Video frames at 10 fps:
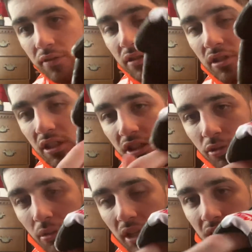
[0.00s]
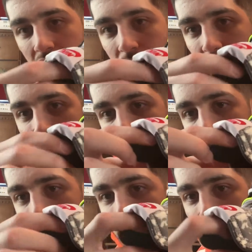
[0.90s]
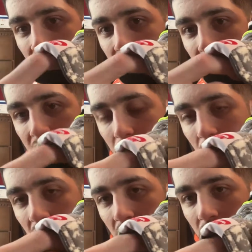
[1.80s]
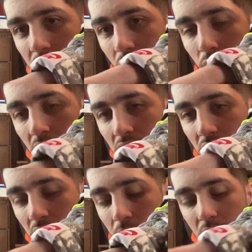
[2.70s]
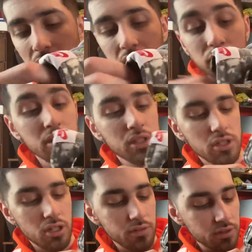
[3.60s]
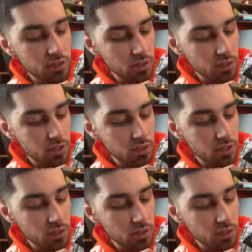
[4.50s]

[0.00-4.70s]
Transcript: It feels like a suede, but it's like a black suede nubuck type. Really soft.